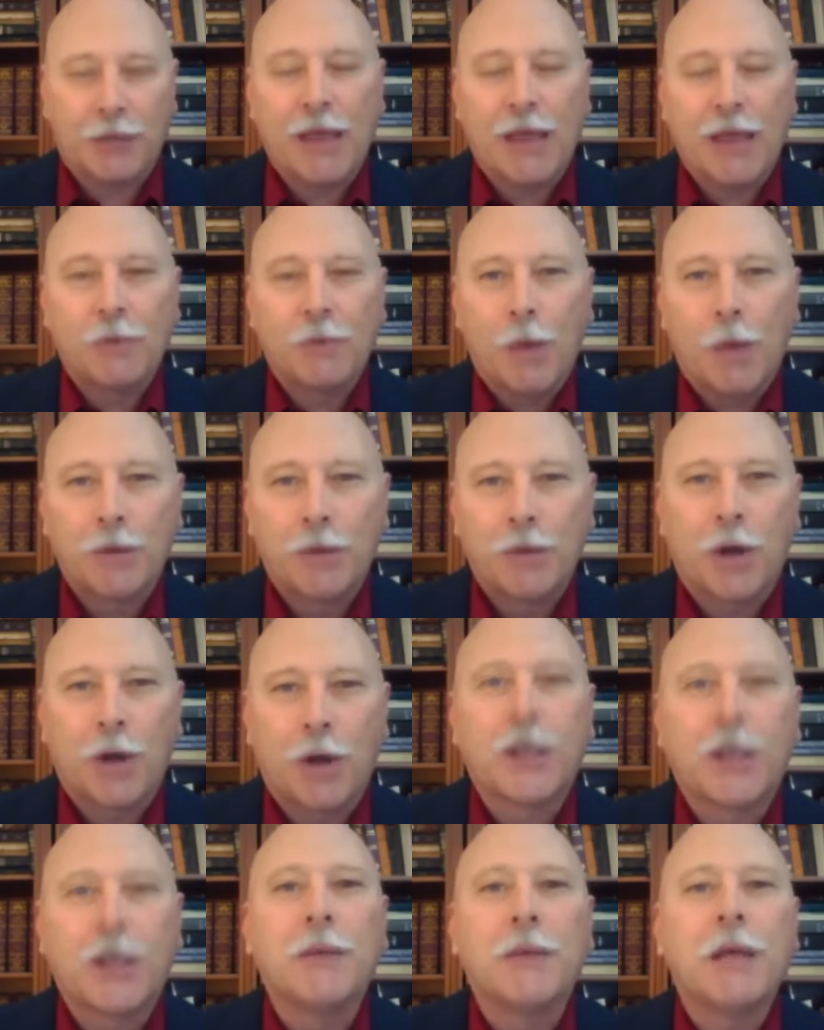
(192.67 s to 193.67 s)
Now, we have a
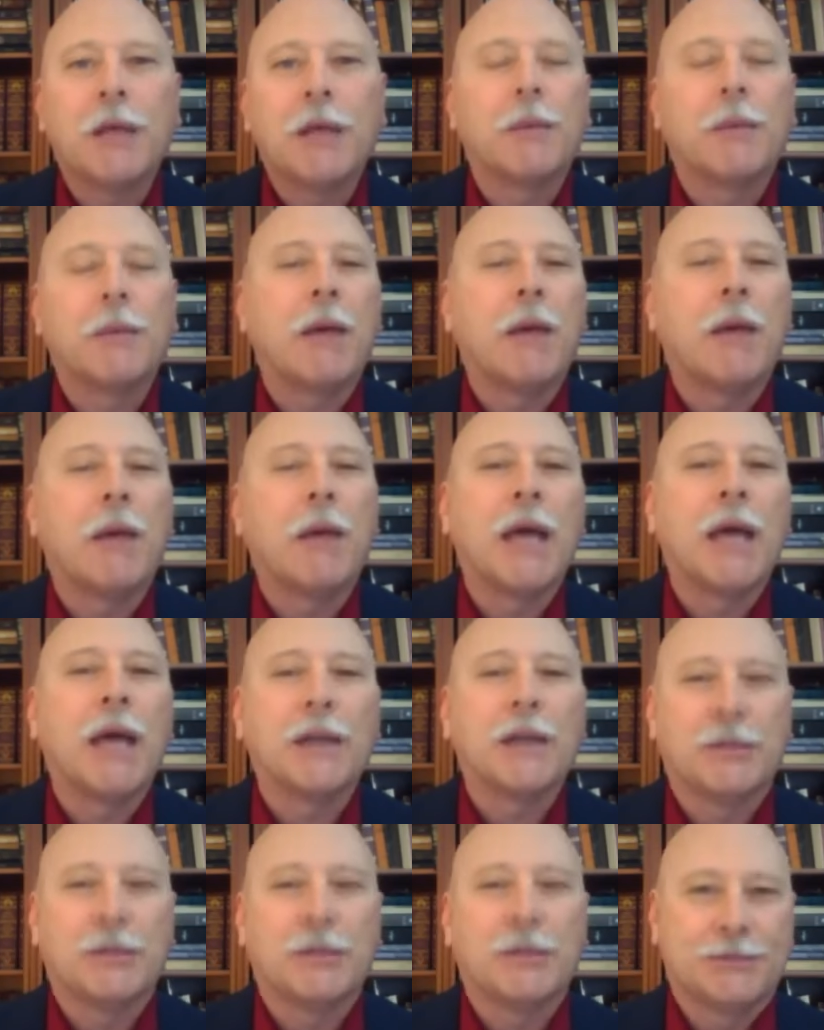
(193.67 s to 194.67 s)
webinar coming up about
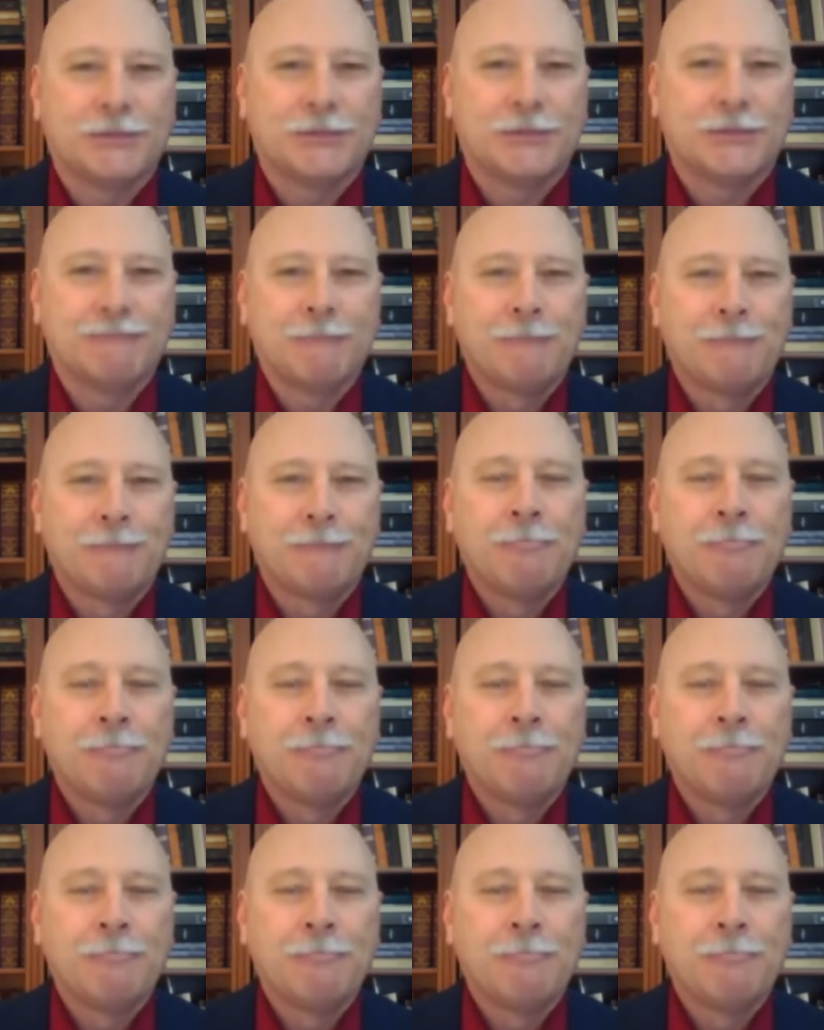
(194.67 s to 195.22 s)
backups.